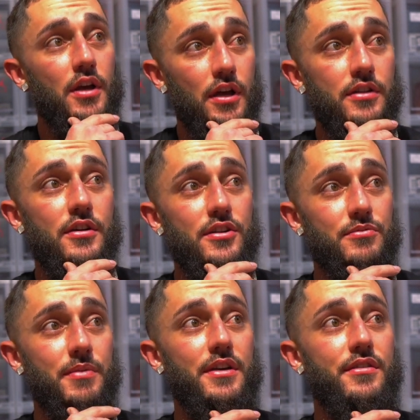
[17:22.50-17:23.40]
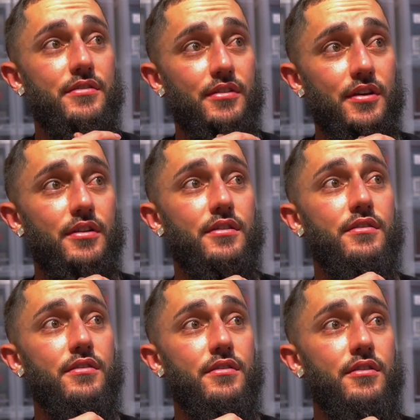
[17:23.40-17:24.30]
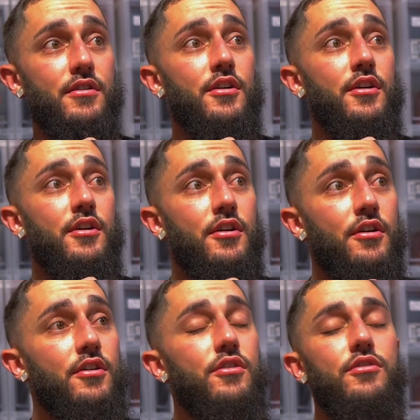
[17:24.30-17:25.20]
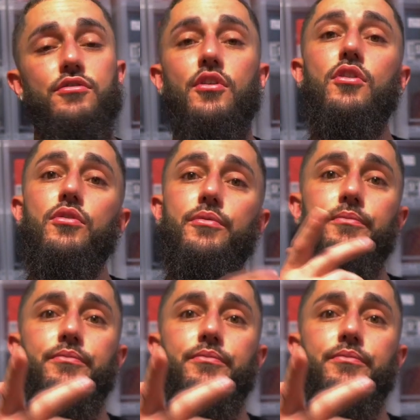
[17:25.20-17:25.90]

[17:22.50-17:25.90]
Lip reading: That does make sense. So